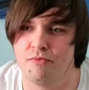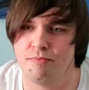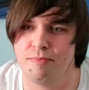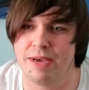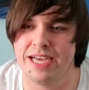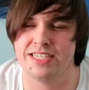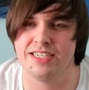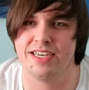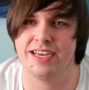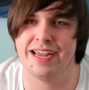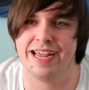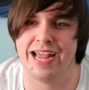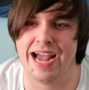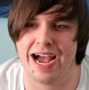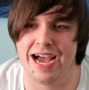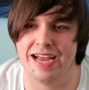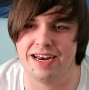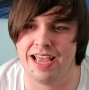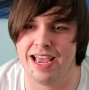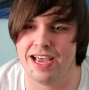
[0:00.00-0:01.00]
Basically, I
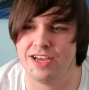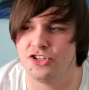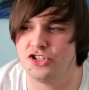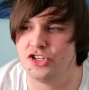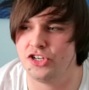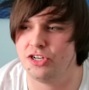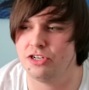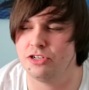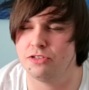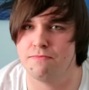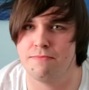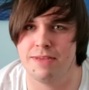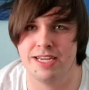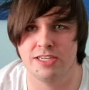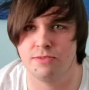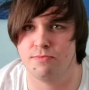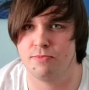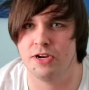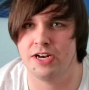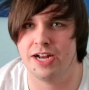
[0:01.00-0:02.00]
had issues
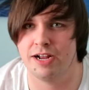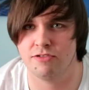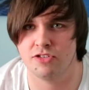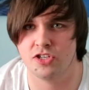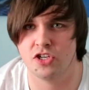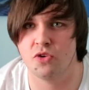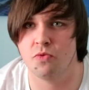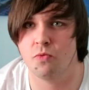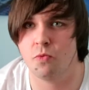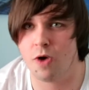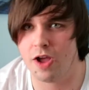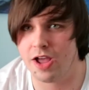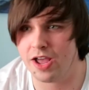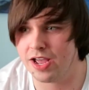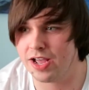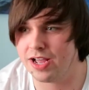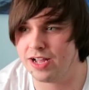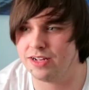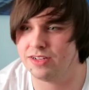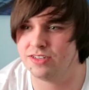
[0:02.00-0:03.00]
mispronouncing
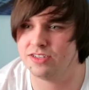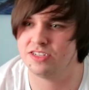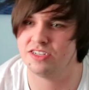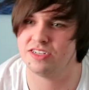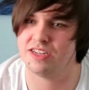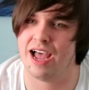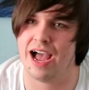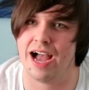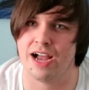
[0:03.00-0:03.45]
words,